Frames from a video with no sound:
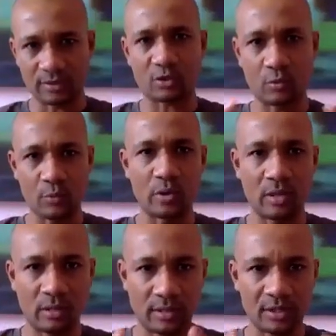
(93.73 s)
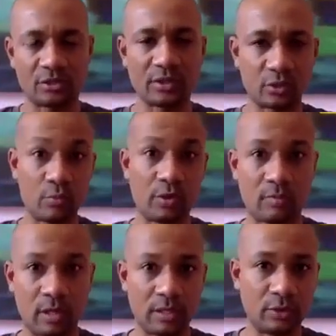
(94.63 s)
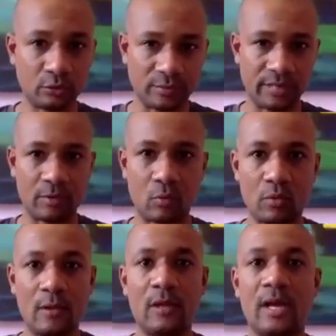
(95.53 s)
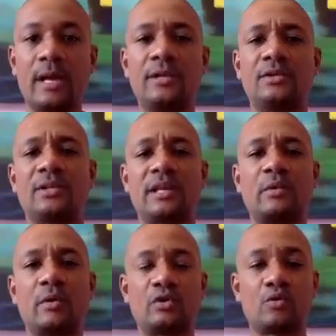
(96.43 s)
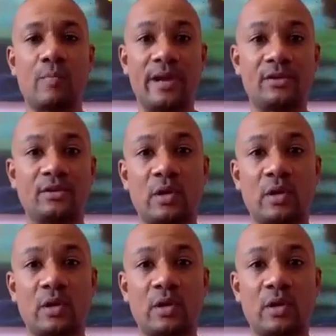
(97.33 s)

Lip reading: It's communal kitchens, communal bathrooms, and no agent actually wanted to manage it.